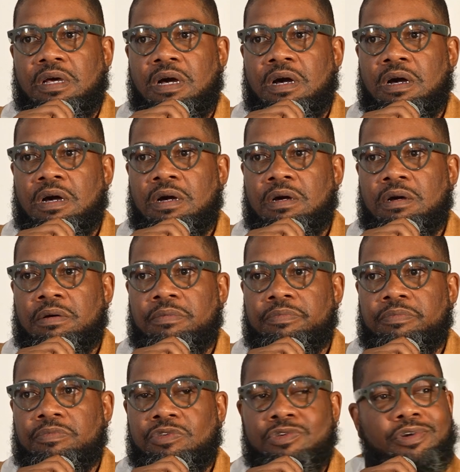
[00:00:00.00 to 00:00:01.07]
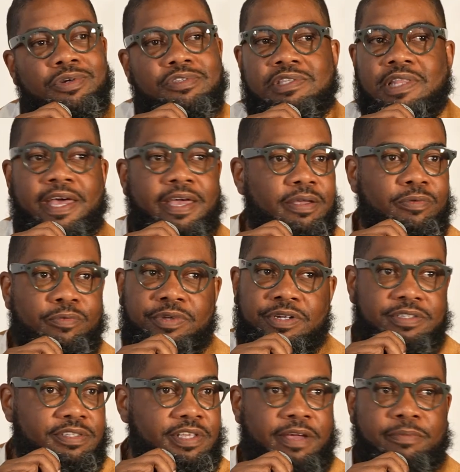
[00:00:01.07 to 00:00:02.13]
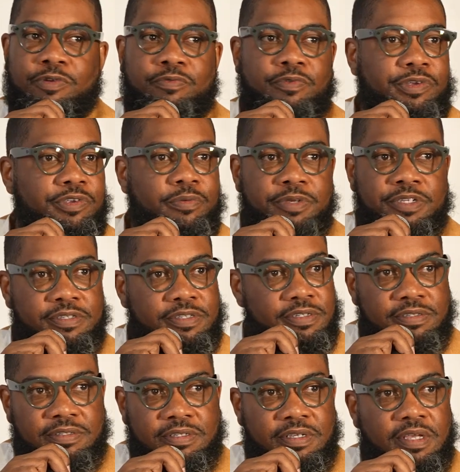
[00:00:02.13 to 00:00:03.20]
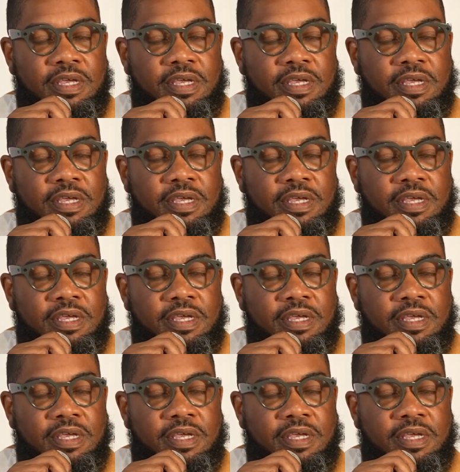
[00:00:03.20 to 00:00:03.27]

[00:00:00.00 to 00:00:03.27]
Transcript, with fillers: um, you're gonna slack when it's time to run your business.